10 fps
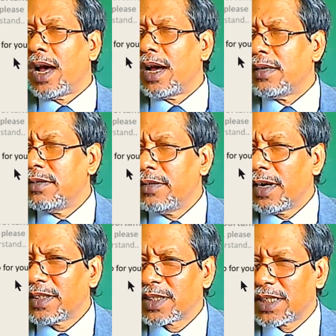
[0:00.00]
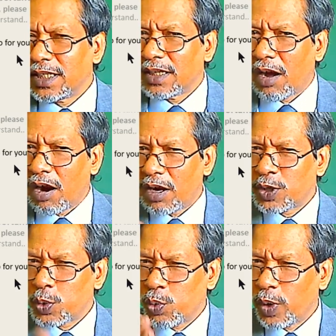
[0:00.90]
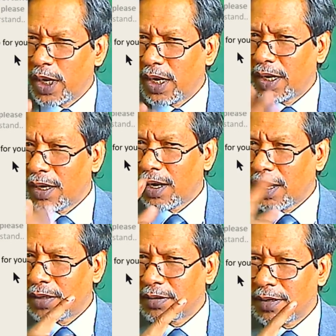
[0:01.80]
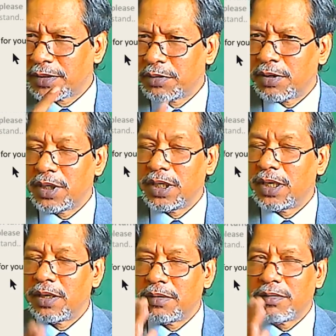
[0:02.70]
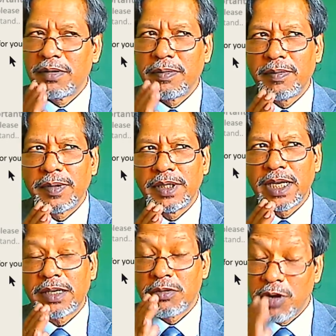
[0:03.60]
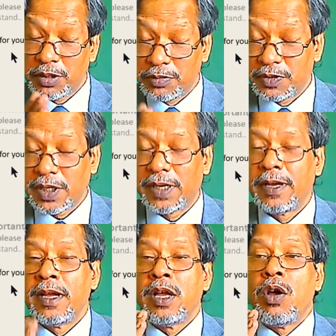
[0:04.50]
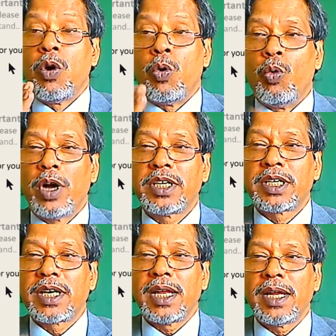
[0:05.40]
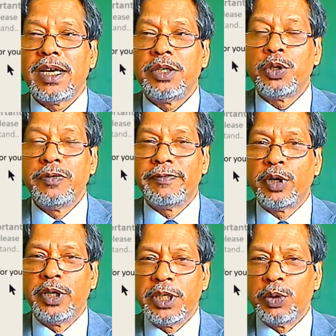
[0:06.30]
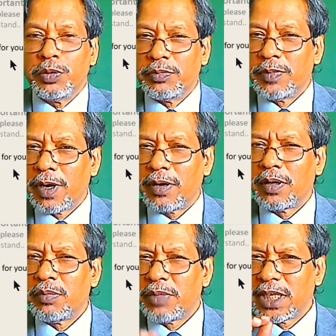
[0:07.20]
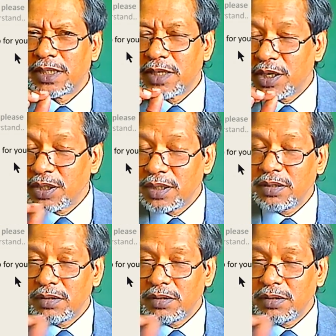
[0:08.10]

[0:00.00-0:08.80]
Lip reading: Do not say the harsh way I had taught you earlier that not to say. What can I do for you? No. Pronunciation,